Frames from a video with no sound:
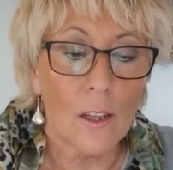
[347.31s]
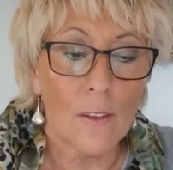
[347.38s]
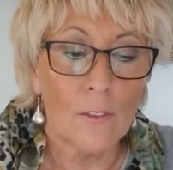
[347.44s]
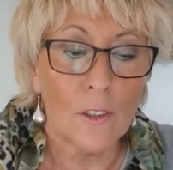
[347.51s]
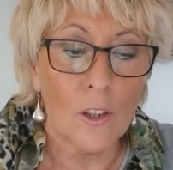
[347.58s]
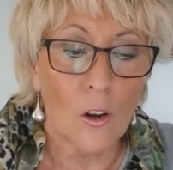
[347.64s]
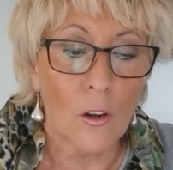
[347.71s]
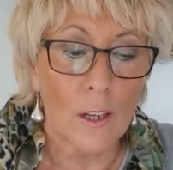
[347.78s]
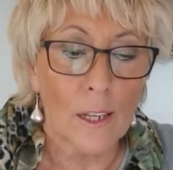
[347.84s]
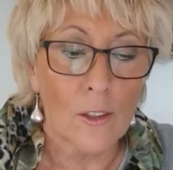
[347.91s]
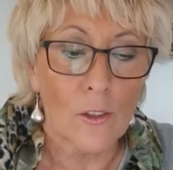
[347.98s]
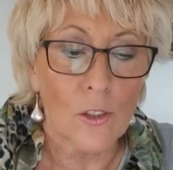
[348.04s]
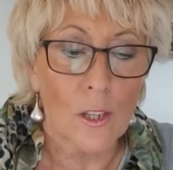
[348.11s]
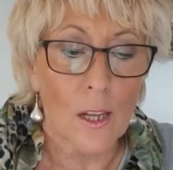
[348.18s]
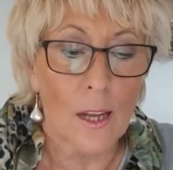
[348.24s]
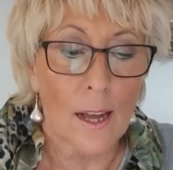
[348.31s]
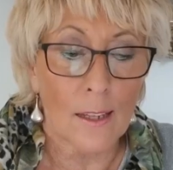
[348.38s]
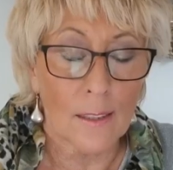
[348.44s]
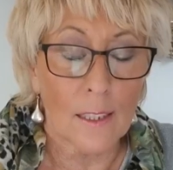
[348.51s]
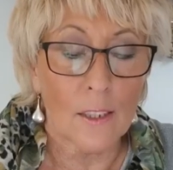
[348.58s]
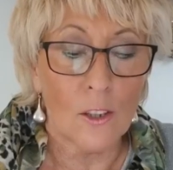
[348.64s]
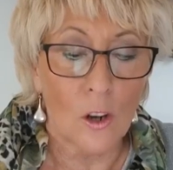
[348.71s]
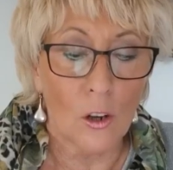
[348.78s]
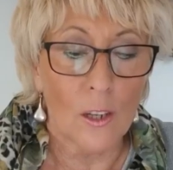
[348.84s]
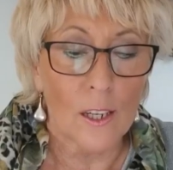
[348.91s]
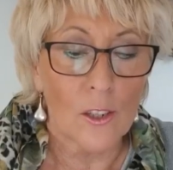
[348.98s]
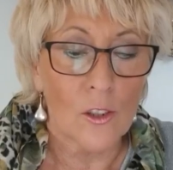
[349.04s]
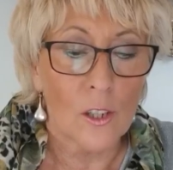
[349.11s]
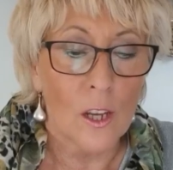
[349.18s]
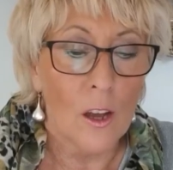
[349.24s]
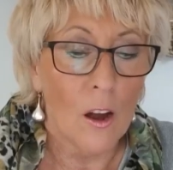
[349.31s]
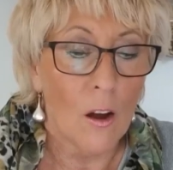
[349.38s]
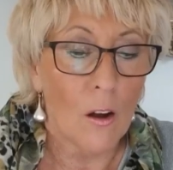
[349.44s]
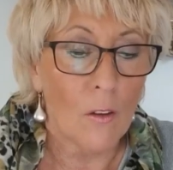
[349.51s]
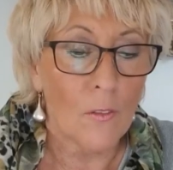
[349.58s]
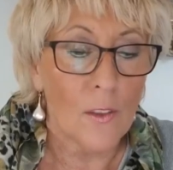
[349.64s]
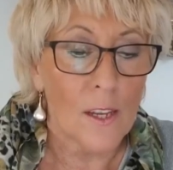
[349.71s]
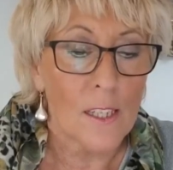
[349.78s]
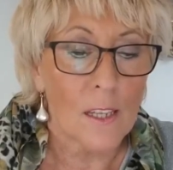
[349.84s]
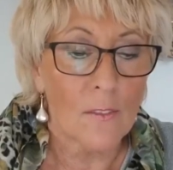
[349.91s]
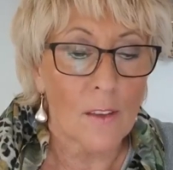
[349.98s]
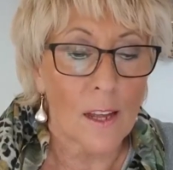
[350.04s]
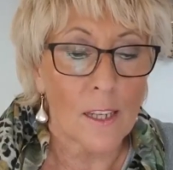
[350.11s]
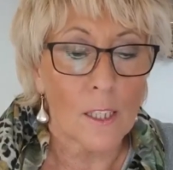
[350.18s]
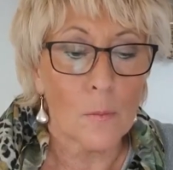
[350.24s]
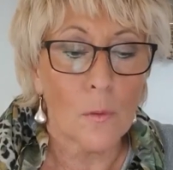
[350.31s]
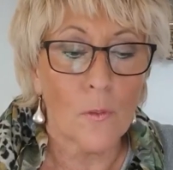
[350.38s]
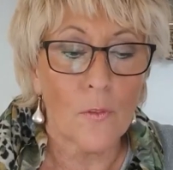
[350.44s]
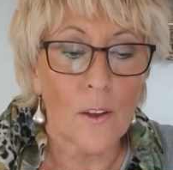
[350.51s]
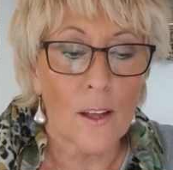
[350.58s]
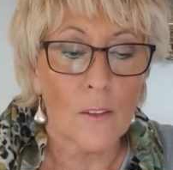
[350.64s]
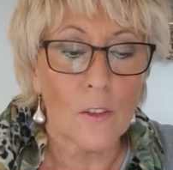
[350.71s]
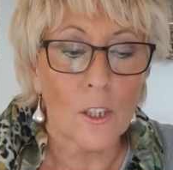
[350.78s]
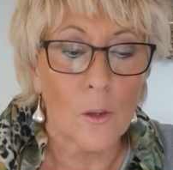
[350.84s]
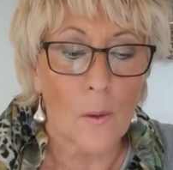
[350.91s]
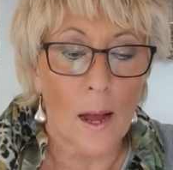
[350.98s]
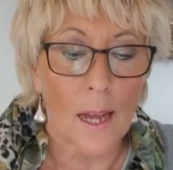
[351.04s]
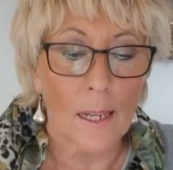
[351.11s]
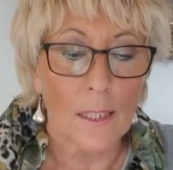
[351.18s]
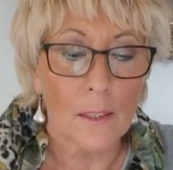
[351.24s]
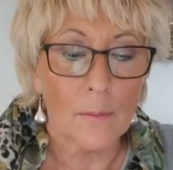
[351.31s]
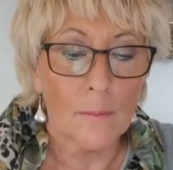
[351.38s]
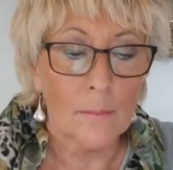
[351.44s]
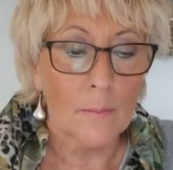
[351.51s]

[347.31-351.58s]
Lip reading: have had knowledge of these events but failed to act?